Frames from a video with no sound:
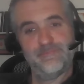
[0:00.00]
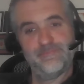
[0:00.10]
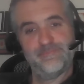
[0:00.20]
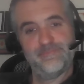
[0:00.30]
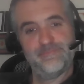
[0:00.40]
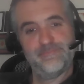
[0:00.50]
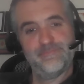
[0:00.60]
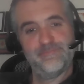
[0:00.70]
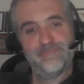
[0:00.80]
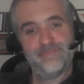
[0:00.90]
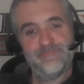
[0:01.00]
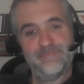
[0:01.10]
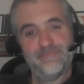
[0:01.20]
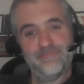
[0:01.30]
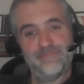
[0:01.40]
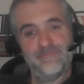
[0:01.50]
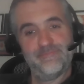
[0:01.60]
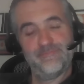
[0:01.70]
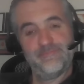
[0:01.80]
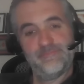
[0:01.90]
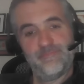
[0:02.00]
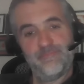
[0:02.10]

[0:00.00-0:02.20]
The person shown says nothing.